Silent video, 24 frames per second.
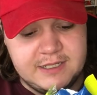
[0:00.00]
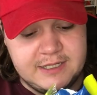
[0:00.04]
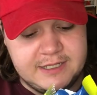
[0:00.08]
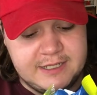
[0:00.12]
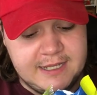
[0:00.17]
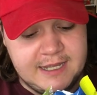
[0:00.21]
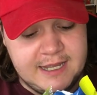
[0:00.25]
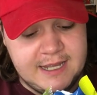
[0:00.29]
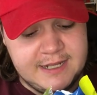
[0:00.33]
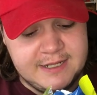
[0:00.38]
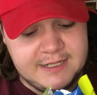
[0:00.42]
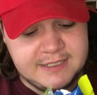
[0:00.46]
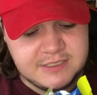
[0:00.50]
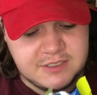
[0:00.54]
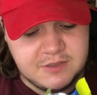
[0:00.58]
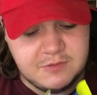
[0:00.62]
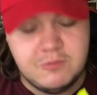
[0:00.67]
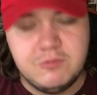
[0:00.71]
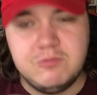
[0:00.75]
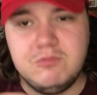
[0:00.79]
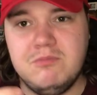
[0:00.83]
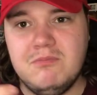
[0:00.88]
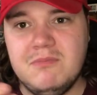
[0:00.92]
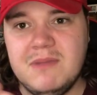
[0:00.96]
again, there's a
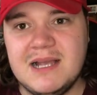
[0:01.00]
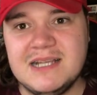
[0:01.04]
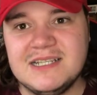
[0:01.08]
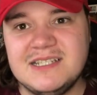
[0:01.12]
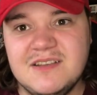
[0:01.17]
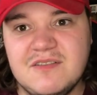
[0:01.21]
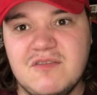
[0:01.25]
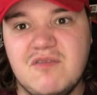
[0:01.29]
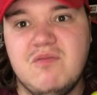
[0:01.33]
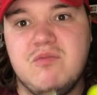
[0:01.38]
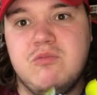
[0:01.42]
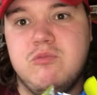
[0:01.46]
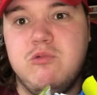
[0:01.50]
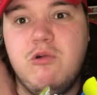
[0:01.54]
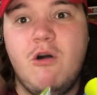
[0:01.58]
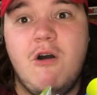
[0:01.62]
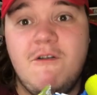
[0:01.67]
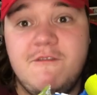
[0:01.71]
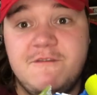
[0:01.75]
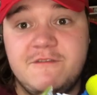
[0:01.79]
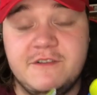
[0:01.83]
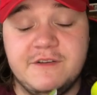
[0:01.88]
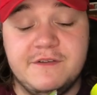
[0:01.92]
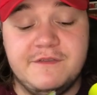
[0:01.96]
massive
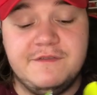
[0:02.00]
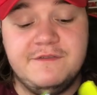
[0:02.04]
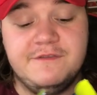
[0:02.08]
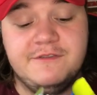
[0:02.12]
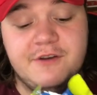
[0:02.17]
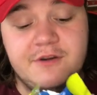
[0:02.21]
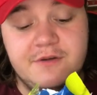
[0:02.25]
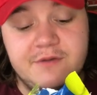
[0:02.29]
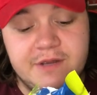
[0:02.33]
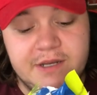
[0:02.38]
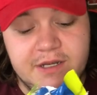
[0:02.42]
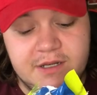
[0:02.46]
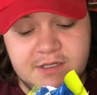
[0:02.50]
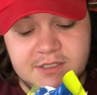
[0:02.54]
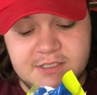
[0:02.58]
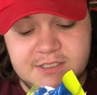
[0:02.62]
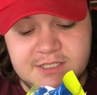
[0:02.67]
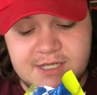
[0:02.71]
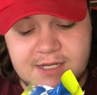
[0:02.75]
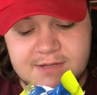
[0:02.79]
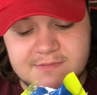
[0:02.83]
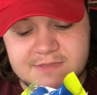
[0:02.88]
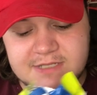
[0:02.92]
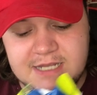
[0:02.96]
waft of fruitiness
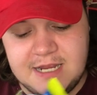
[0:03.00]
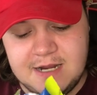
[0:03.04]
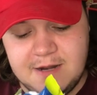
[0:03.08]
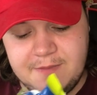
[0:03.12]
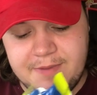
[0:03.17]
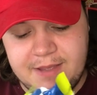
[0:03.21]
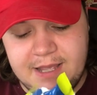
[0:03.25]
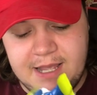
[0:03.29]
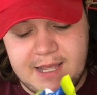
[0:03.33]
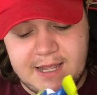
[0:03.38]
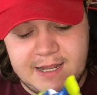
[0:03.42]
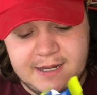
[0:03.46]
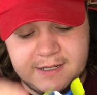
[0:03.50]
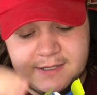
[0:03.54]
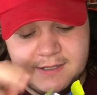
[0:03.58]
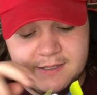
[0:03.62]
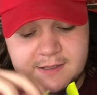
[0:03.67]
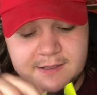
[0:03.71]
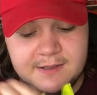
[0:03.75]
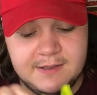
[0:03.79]
comes out of the bag.